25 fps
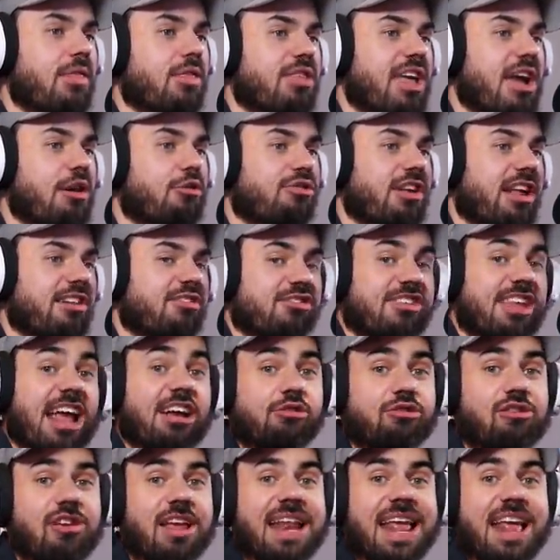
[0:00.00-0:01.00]
there's a
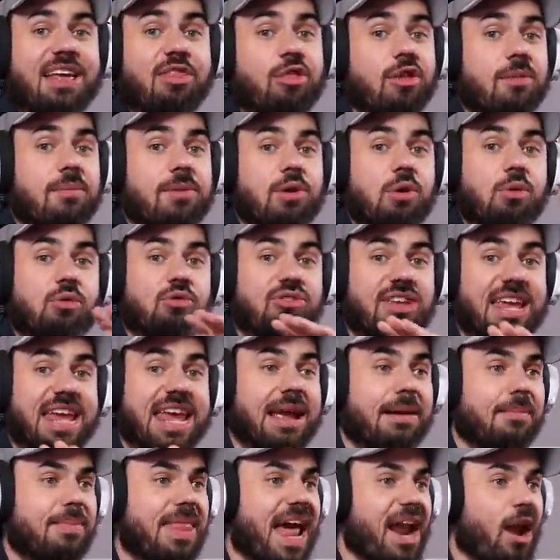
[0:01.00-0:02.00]
section in the
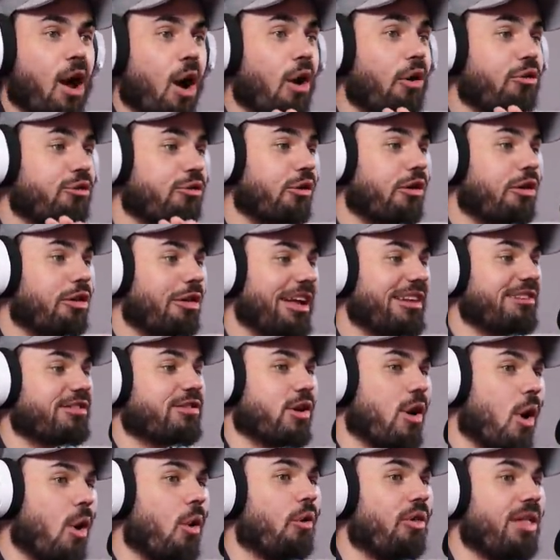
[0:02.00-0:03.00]
museum that also collects
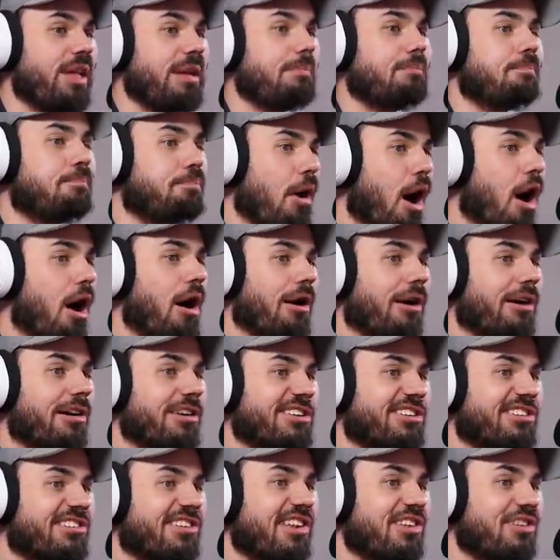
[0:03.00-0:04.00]
golden
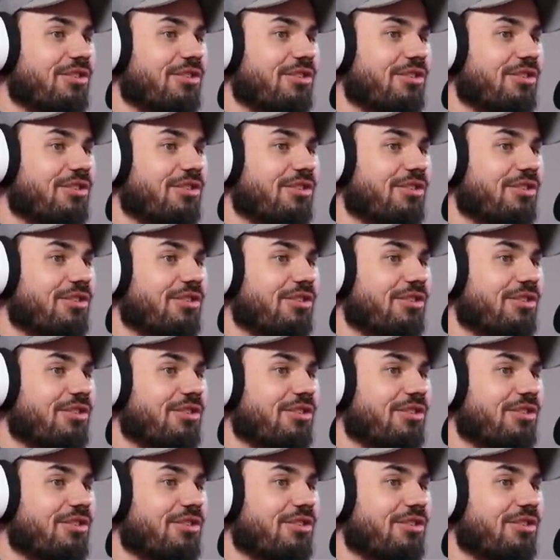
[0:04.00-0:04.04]
bars.